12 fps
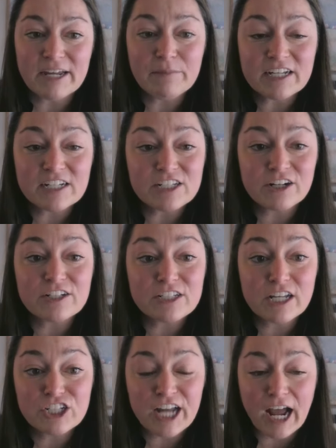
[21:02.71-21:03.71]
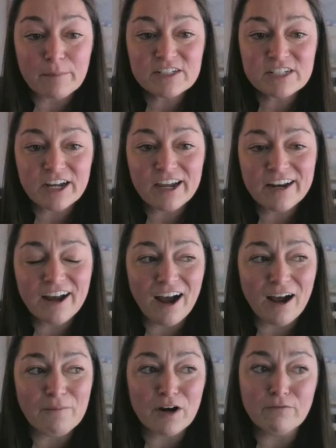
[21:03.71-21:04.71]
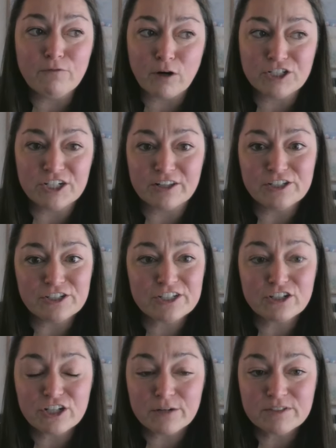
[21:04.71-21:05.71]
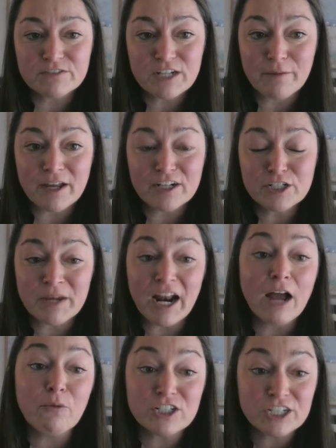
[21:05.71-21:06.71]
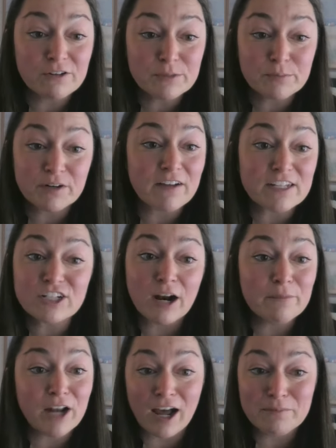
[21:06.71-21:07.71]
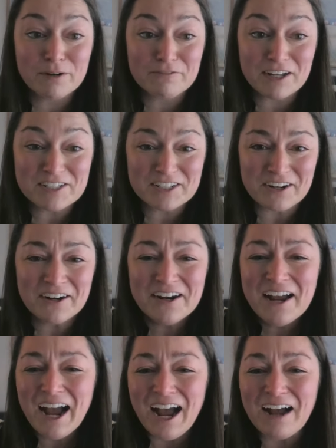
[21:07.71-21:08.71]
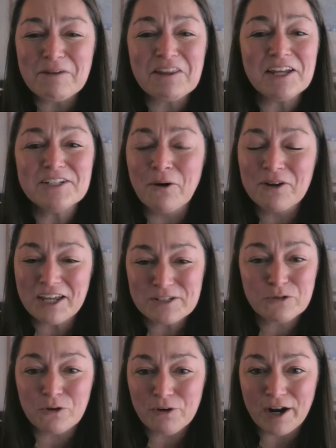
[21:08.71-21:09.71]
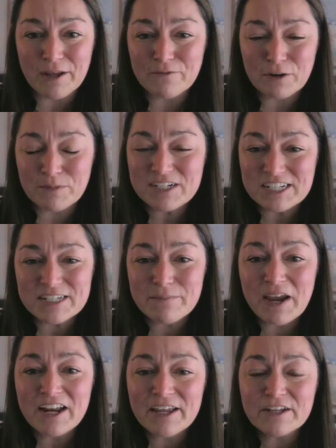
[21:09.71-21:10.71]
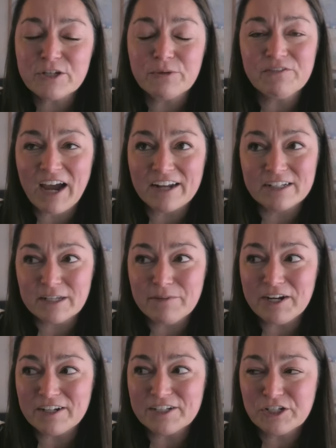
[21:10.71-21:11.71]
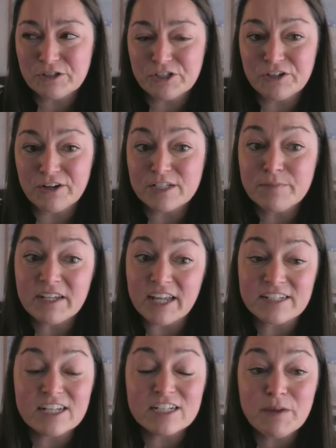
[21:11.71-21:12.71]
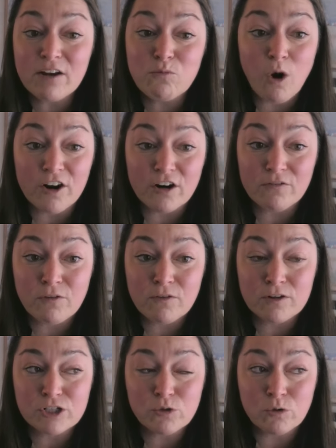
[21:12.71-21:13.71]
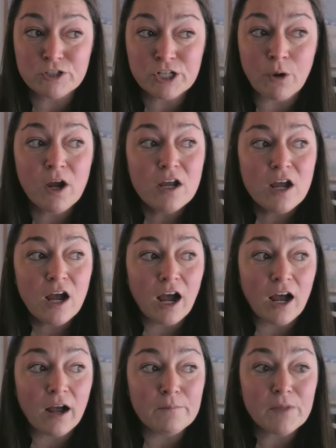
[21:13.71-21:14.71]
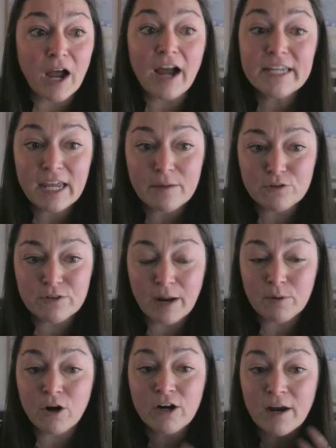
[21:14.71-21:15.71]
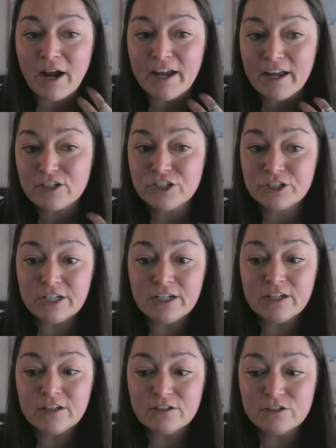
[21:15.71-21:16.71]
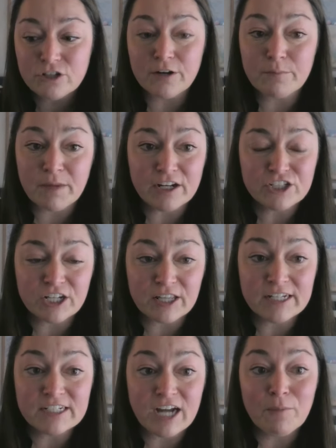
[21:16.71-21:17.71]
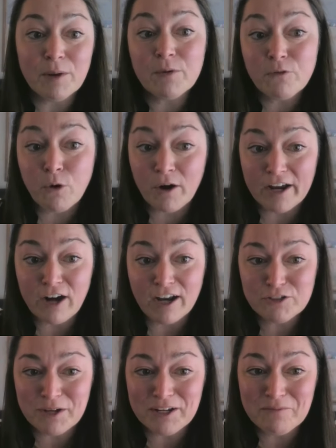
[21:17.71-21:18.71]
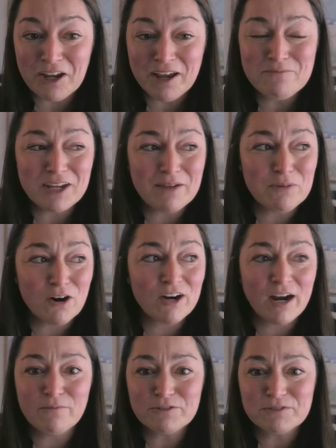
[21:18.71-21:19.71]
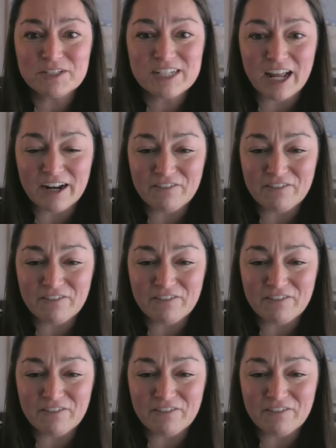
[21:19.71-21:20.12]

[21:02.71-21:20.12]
it because there is such an appetite um, but unfortunately just in terms of time management i wish i was a professor i'm not a professor um, and they don't get school credit for participating so we've had to limit it to two students but yes it's been wonderful for the school so um, i came through that program i actually started managing the endowment before i graduated my mba program which was an